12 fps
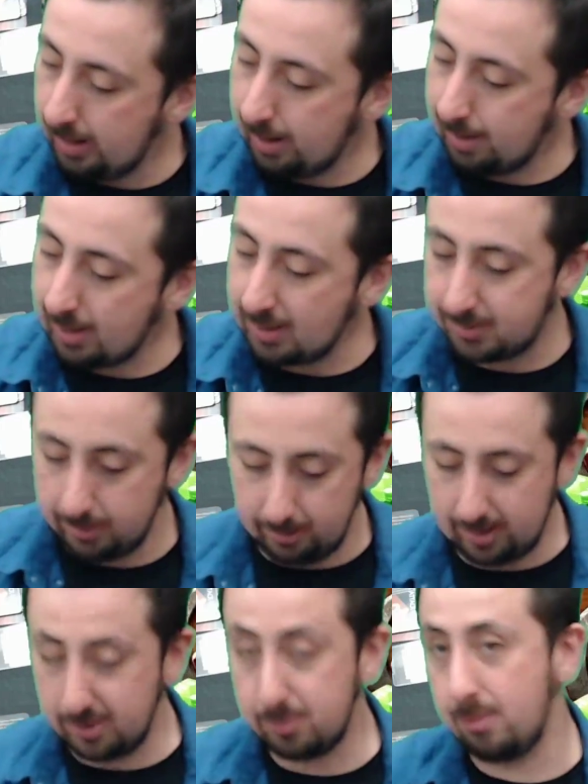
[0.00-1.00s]
And that's going to
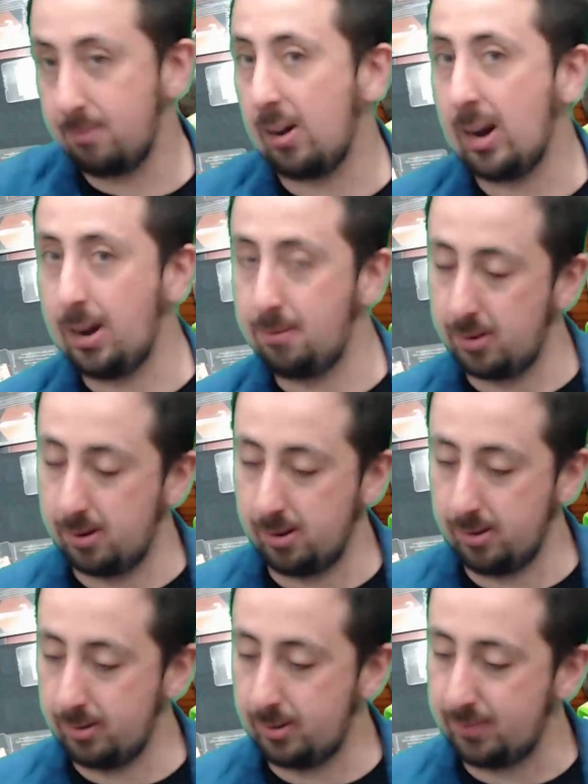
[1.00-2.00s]
let us revive
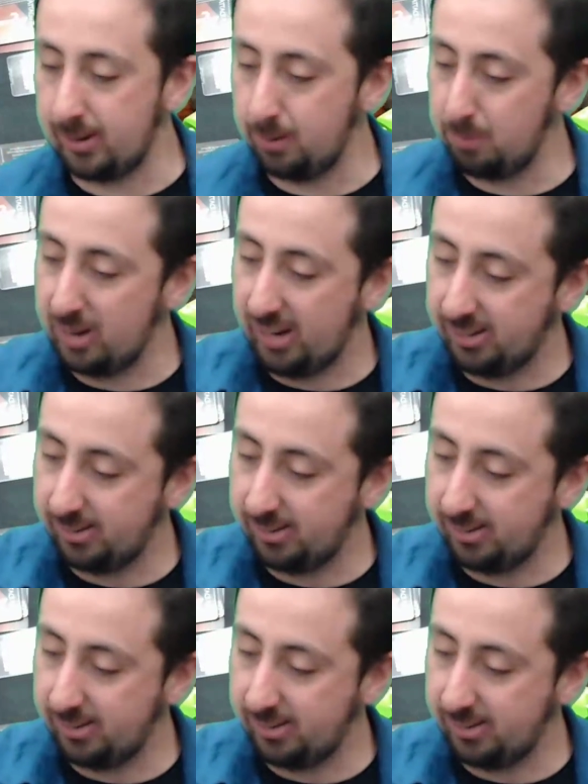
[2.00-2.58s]
our defeated mage.